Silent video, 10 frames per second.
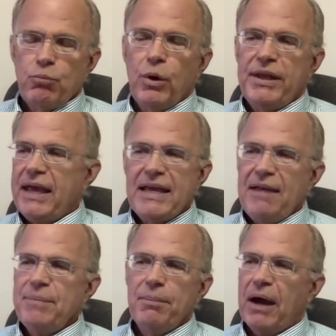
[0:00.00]
when they
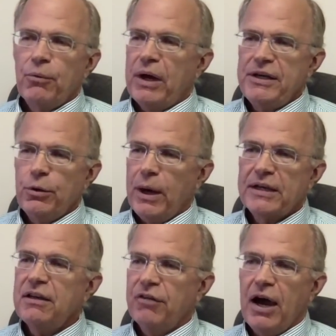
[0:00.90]
gave me my
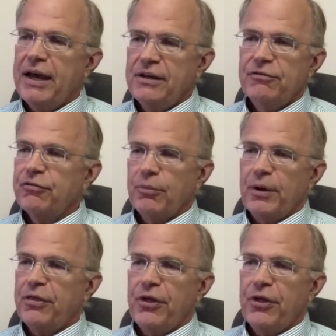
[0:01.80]
radioactive iodine for my